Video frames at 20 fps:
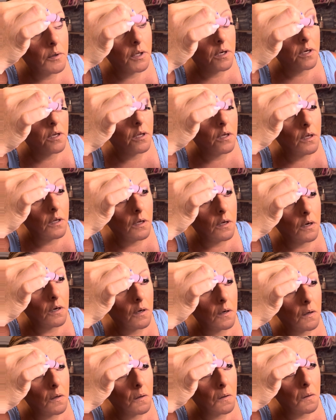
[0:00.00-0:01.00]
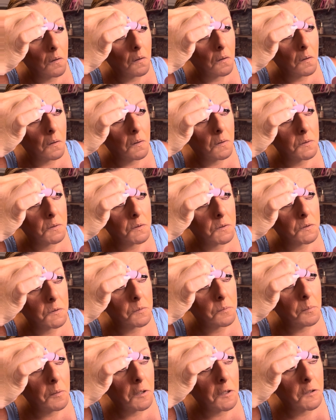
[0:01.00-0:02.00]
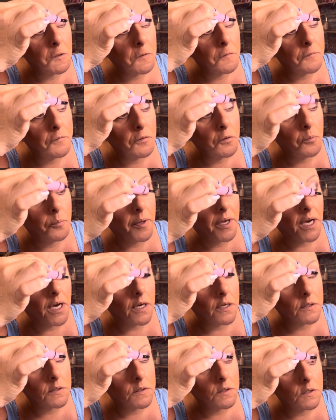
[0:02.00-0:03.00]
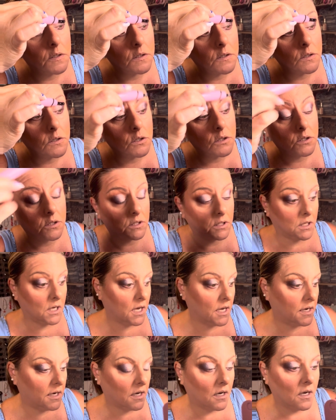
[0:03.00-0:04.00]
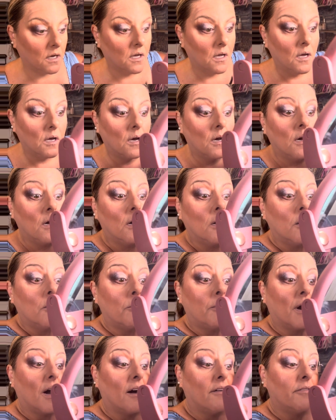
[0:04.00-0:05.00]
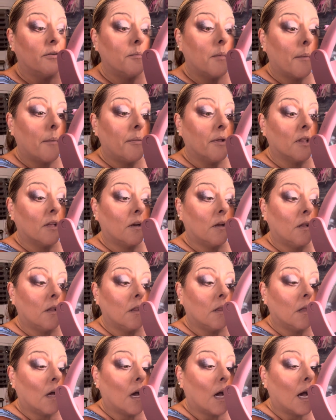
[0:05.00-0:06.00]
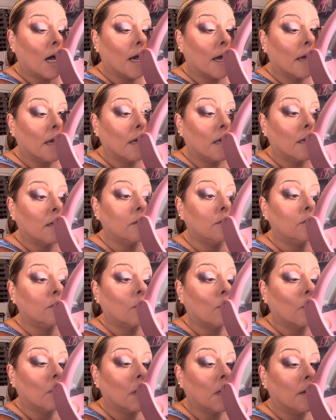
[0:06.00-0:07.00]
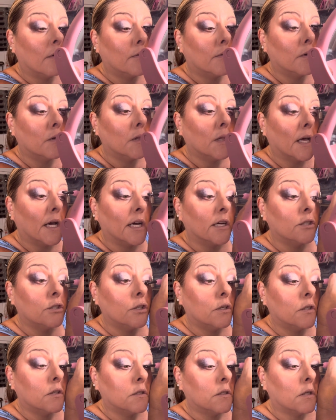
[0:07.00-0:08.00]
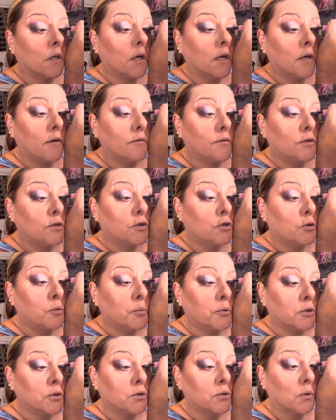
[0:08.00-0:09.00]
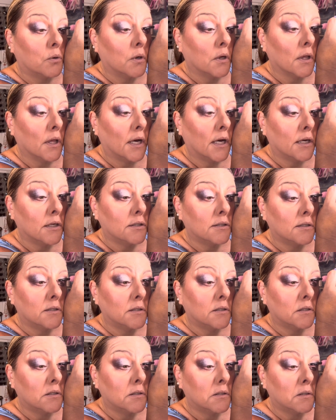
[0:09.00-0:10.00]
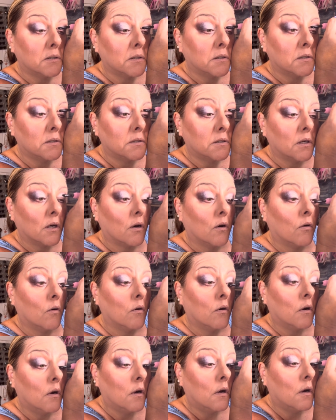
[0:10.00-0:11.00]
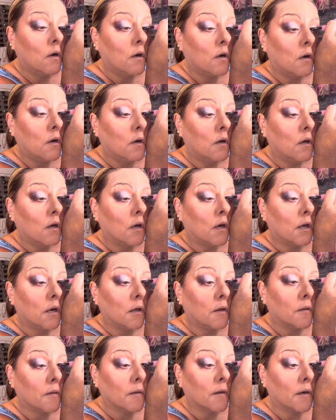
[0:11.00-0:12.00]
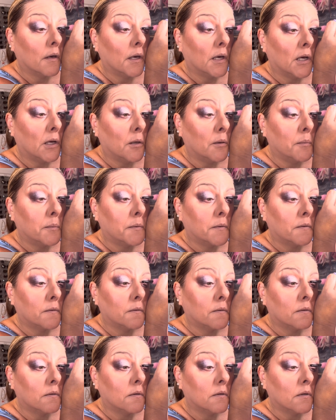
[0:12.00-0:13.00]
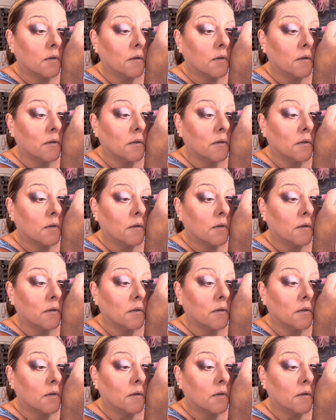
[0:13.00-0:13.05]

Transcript: in here and just make a few passes just to kind of puff them up a little. I don't have good lashes. I have super short lashes. So anything helps